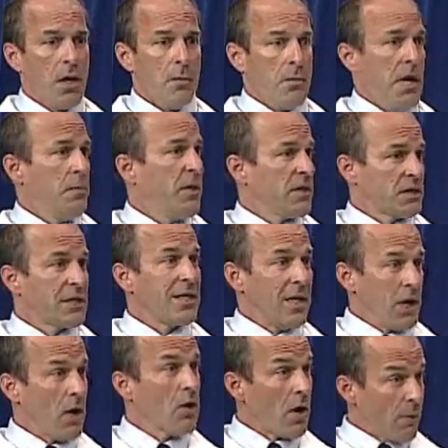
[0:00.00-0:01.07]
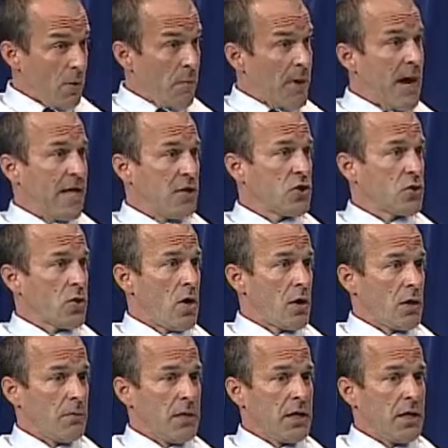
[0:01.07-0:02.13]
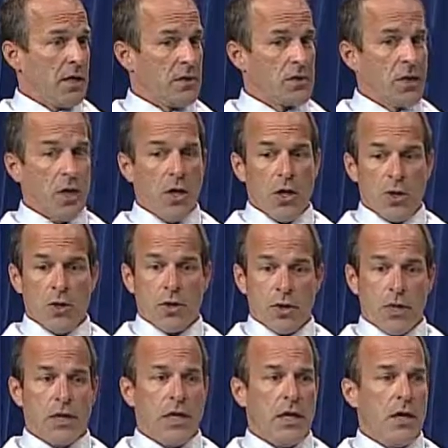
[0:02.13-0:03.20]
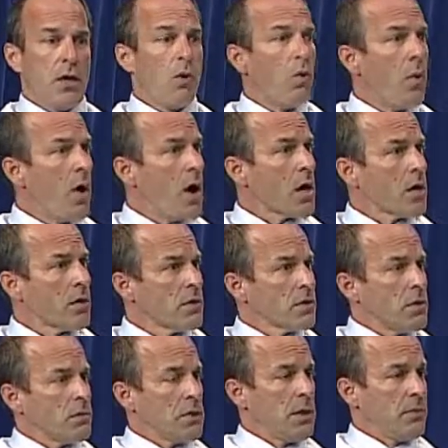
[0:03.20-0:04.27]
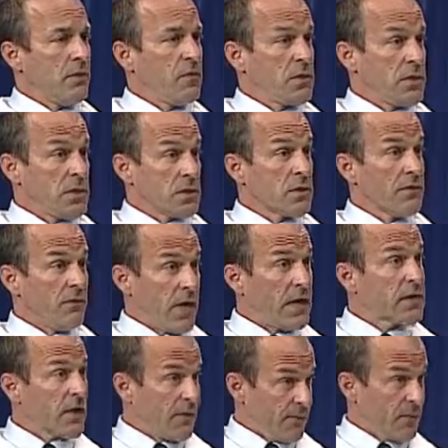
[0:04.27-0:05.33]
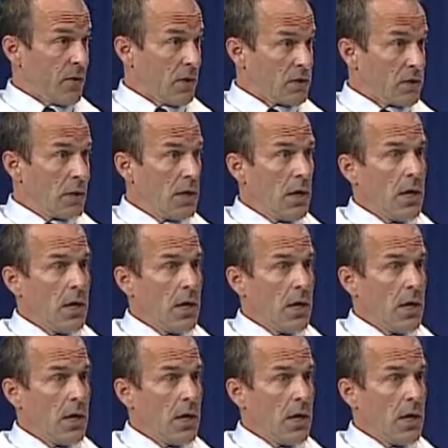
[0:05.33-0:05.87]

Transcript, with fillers: Maybe it's getting your upper body stronger because you're going to need a walker or some type of assistive device at first.